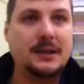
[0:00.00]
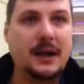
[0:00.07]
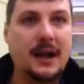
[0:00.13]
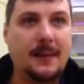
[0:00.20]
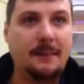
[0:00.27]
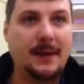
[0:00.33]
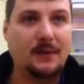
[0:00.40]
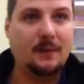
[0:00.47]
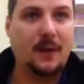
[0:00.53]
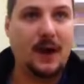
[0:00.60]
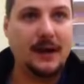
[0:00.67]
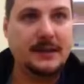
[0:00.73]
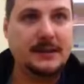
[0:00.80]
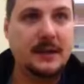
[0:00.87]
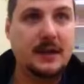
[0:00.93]

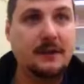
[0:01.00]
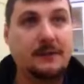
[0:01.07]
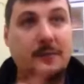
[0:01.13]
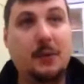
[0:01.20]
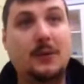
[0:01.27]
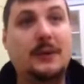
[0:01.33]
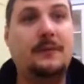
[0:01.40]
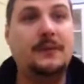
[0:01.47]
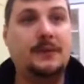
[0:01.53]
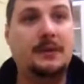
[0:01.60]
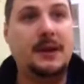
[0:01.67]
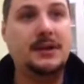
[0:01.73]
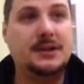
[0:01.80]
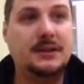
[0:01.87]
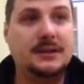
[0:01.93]
advice from all different
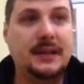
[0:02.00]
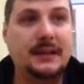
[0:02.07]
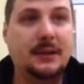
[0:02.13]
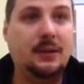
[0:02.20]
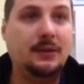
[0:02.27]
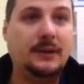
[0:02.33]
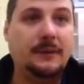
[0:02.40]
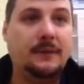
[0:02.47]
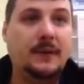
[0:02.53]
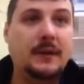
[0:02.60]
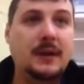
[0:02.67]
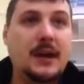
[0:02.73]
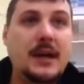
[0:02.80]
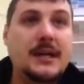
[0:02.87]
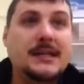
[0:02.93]
directions, and they're all different.
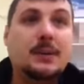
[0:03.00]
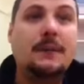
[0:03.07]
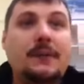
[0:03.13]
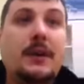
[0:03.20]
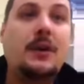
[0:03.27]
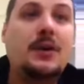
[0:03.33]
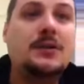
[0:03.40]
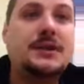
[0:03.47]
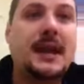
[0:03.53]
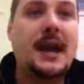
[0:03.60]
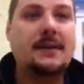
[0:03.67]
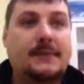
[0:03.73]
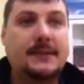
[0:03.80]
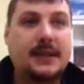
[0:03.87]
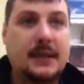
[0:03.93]
So every coach you
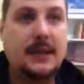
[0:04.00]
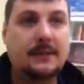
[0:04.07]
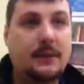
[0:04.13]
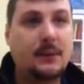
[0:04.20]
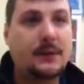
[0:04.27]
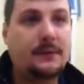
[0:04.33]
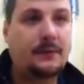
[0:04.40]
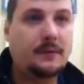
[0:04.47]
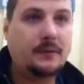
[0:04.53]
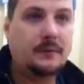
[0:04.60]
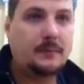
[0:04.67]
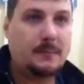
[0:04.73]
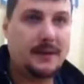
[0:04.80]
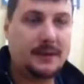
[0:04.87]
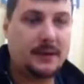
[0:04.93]
have is going to give you a different
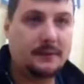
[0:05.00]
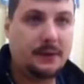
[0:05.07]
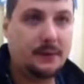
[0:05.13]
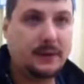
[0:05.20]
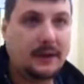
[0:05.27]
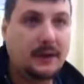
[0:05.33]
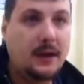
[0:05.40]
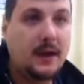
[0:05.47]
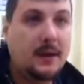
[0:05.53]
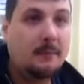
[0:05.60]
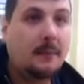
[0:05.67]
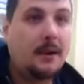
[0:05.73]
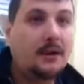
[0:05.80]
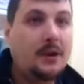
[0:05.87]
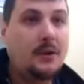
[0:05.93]
method of doing it.
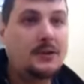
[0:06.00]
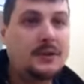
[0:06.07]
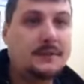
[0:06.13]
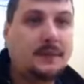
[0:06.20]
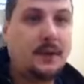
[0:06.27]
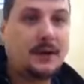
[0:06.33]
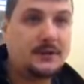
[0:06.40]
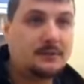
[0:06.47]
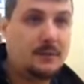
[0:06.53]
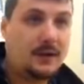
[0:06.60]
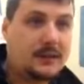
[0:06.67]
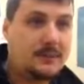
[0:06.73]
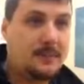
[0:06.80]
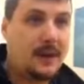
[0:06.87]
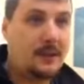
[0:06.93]
My coach is very
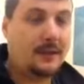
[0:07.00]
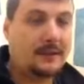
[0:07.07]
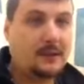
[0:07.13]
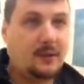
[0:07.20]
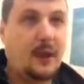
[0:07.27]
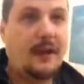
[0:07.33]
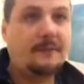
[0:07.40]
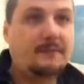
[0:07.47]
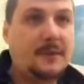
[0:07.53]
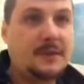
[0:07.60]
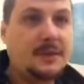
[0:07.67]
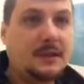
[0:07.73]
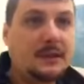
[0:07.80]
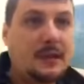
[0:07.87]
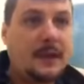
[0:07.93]
direct about like the life
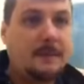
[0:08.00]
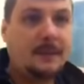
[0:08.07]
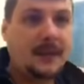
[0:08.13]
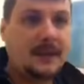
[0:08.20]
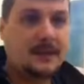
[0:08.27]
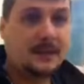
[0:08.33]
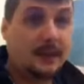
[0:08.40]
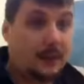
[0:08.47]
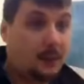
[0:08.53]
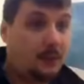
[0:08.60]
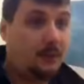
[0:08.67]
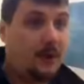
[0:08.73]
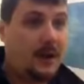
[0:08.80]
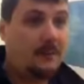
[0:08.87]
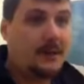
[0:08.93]
mission. And so like with
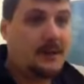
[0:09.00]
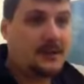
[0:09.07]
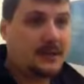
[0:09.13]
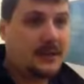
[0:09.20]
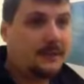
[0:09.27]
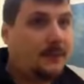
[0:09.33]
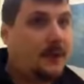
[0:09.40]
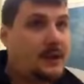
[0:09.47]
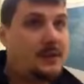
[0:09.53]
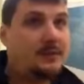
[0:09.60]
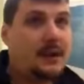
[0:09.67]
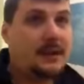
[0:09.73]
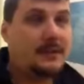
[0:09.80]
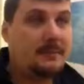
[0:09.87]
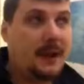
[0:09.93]
Ryan Majors, he's very
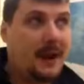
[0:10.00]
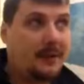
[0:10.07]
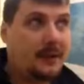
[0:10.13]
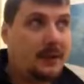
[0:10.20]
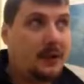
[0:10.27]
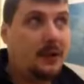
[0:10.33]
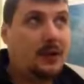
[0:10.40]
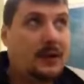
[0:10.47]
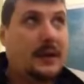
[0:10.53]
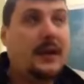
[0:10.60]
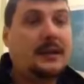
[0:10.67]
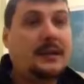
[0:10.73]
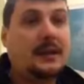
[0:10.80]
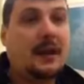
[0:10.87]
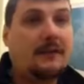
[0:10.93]
direct about that, you know, you
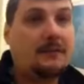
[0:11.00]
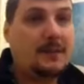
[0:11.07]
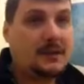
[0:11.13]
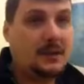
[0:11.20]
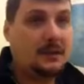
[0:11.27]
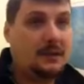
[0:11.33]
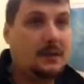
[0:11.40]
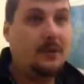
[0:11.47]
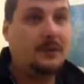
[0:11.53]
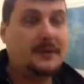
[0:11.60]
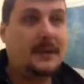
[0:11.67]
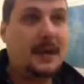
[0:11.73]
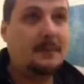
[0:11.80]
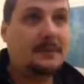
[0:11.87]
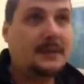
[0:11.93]
connect to your life mission, you do the
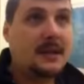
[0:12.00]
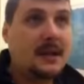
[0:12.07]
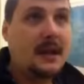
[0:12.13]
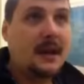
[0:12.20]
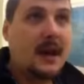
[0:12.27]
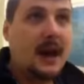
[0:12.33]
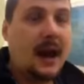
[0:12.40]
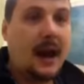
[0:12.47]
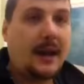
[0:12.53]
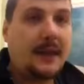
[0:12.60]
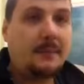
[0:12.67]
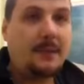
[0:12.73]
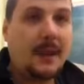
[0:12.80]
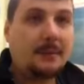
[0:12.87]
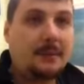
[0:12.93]
steps.
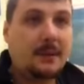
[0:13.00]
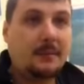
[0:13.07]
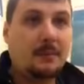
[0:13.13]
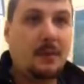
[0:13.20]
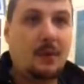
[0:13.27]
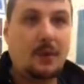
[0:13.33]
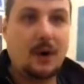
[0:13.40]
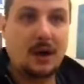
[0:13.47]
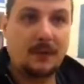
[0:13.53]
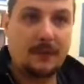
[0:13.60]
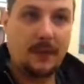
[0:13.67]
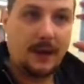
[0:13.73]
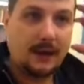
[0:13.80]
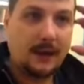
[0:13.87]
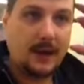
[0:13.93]
Other people are more kind of
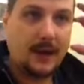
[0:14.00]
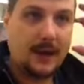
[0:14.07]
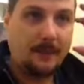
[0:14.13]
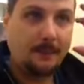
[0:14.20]
like